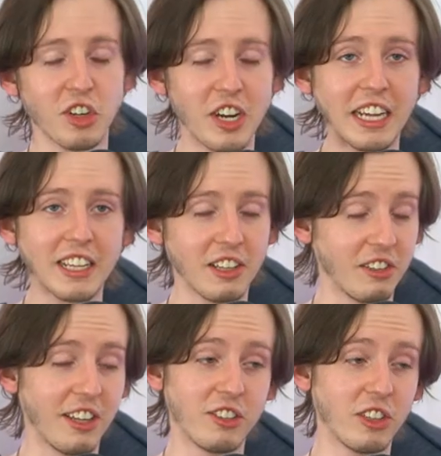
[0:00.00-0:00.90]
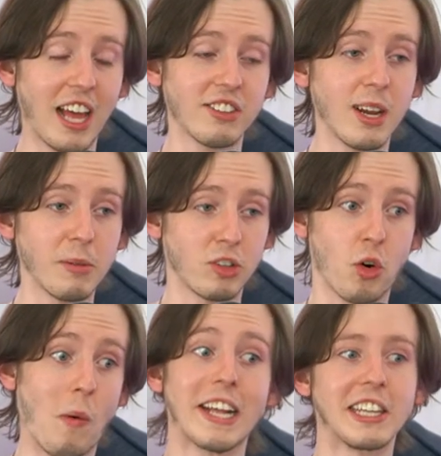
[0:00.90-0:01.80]
know. your nick, unless your last name yeah. is
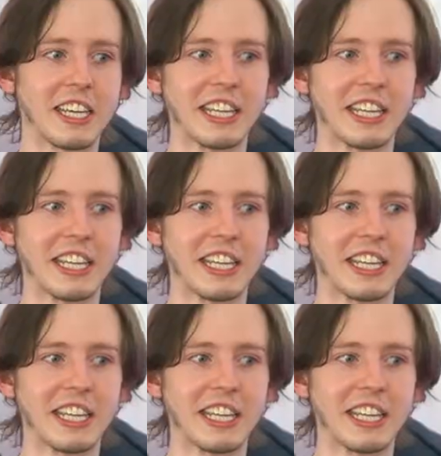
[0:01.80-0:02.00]
Quigley,